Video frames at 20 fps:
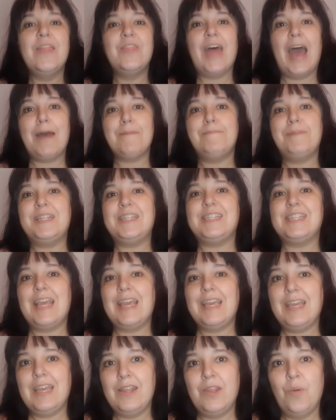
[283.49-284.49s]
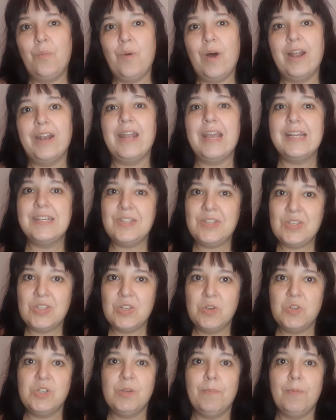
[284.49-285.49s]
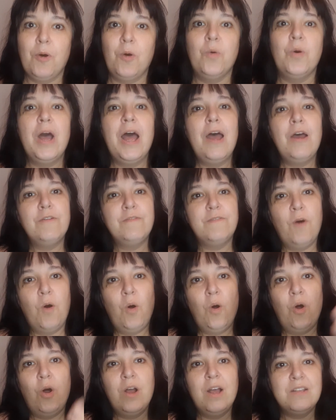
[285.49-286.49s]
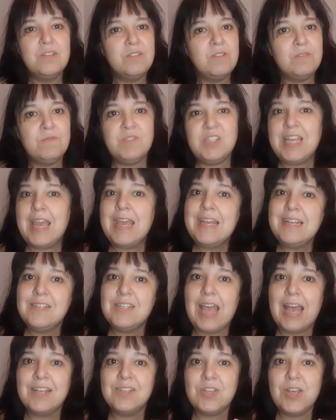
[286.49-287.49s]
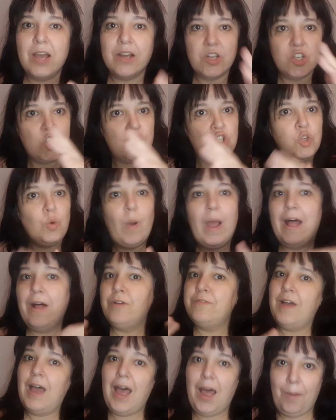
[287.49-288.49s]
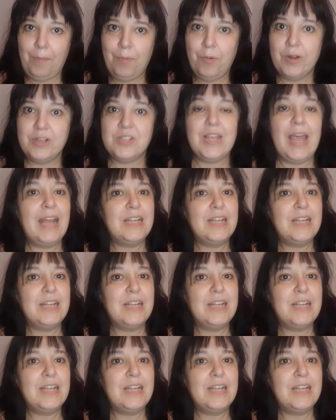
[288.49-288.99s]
That particular one is suitable for teens as young as 12 upwards.